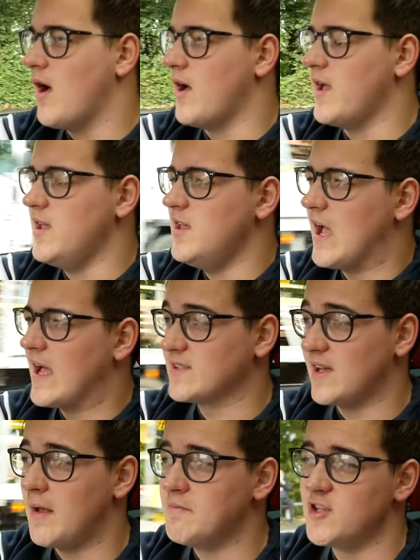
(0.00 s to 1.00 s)
He has
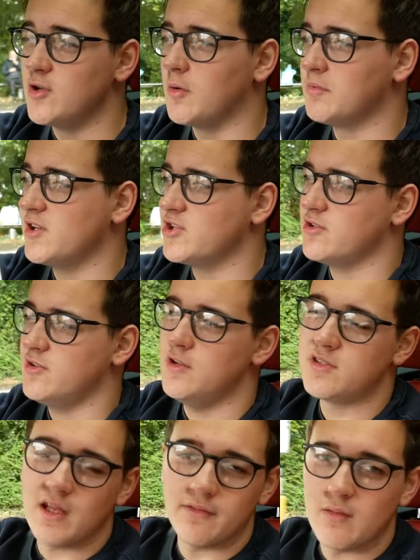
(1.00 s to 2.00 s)
an M2 competition,
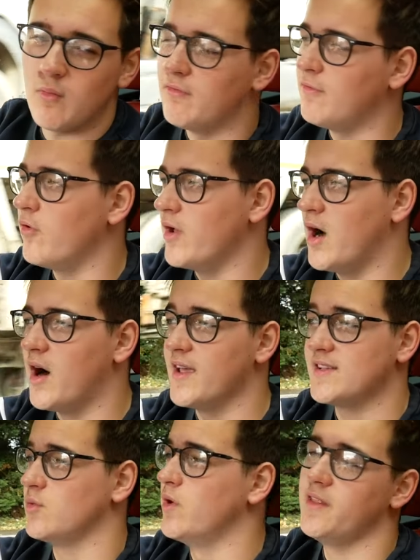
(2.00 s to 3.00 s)
used to have an M140i.
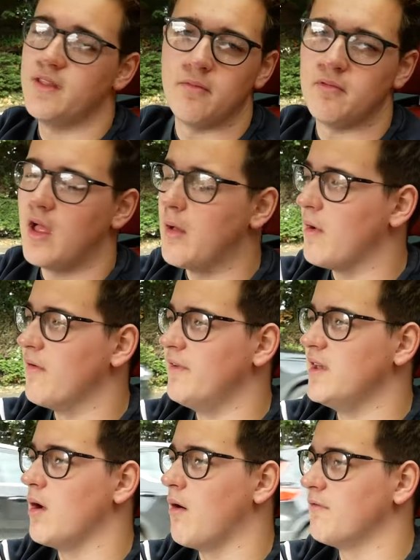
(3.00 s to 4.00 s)
It's all in the video